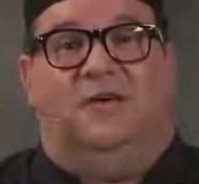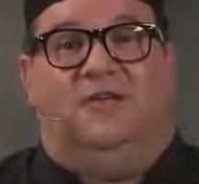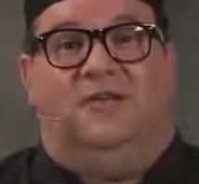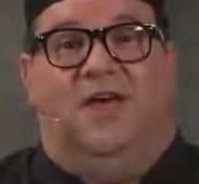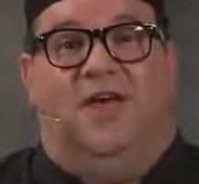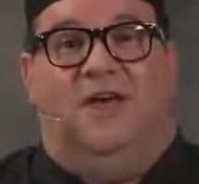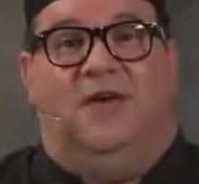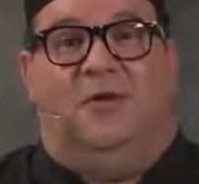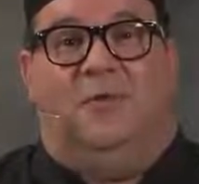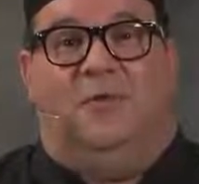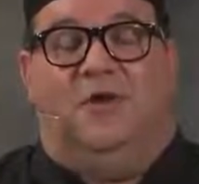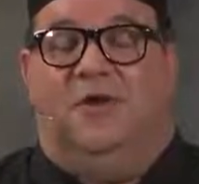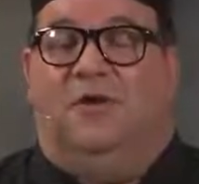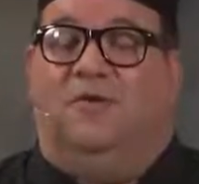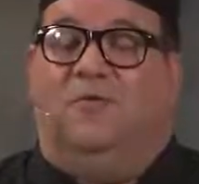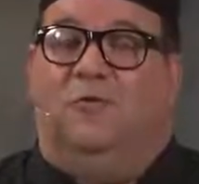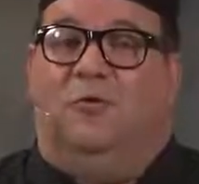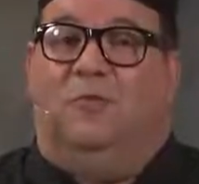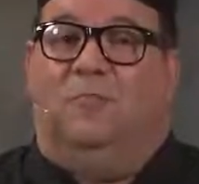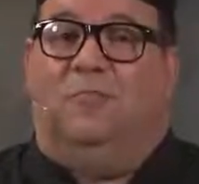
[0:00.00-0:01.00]
Taqueria
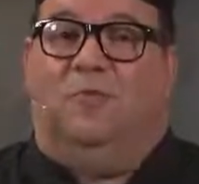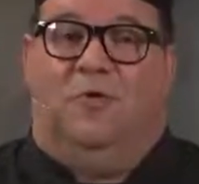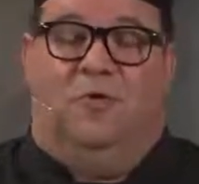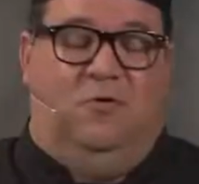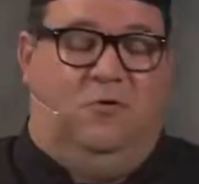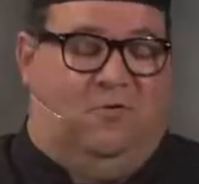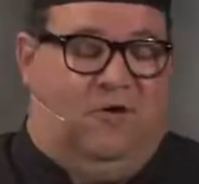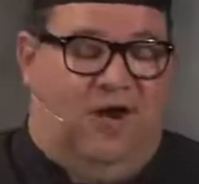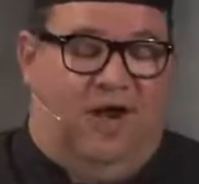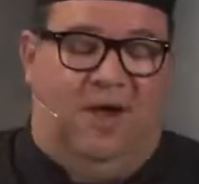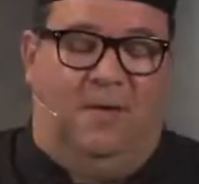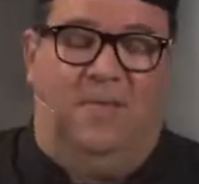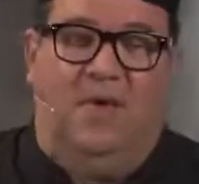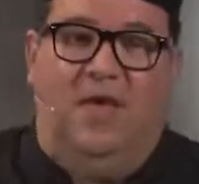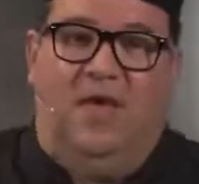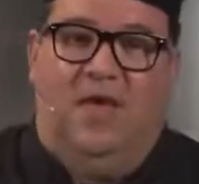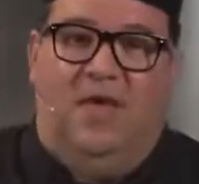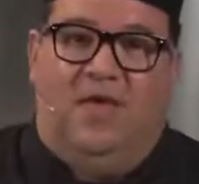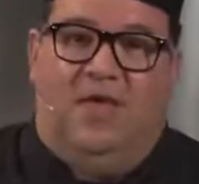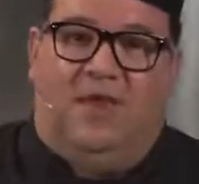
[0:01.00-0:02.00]
core program
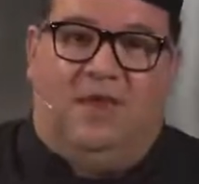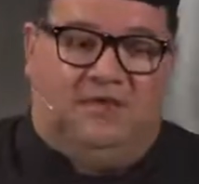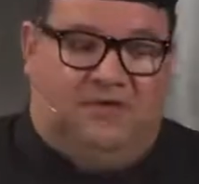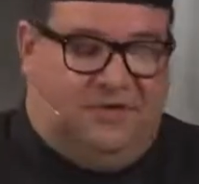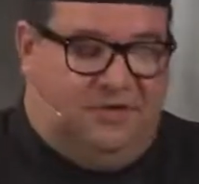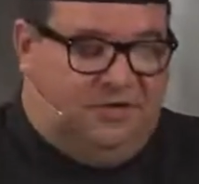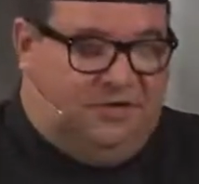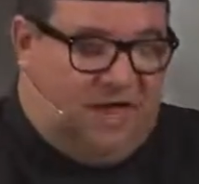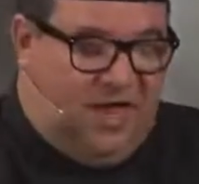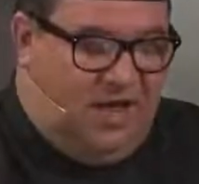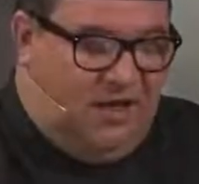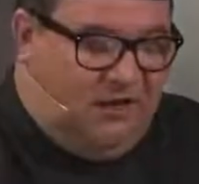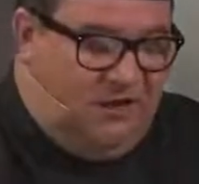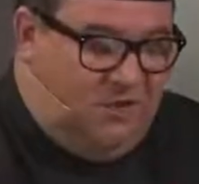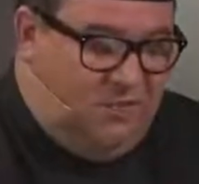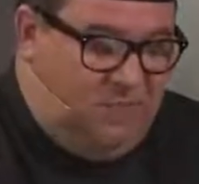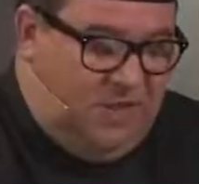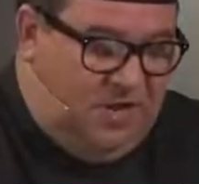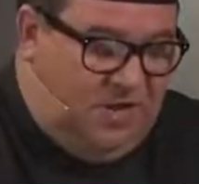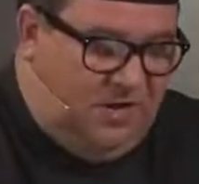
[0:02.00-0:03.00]
is our
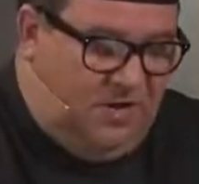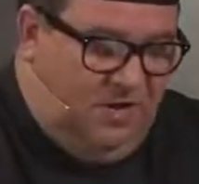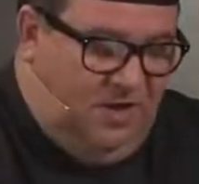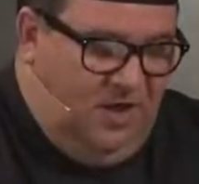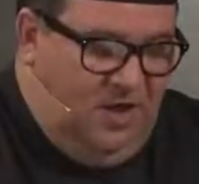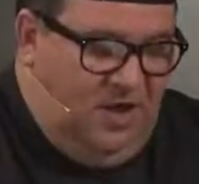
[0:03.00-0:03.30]
taco meat.